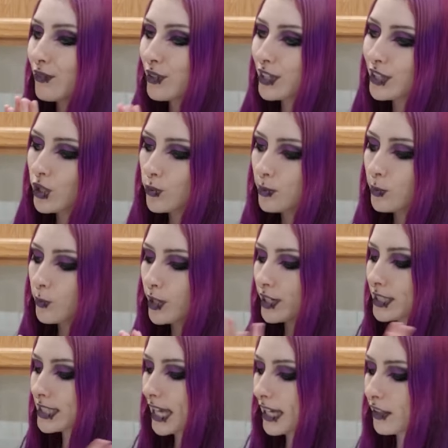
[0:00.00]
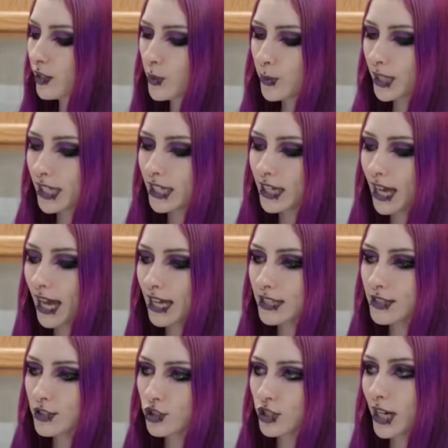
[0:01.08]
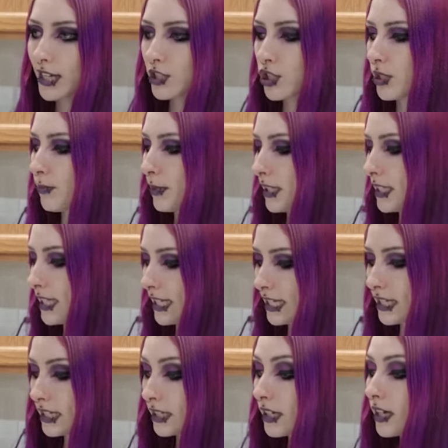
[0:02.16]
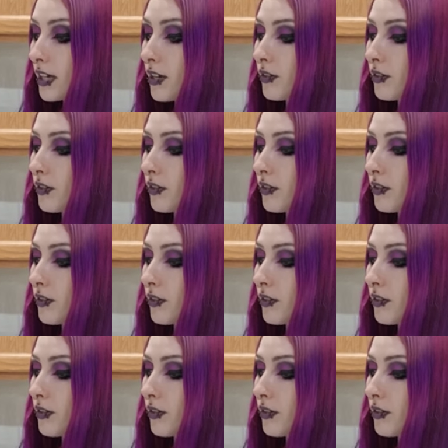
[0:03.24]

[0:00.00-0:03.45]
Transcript: I really hope it works. I low-key asked ChatGPT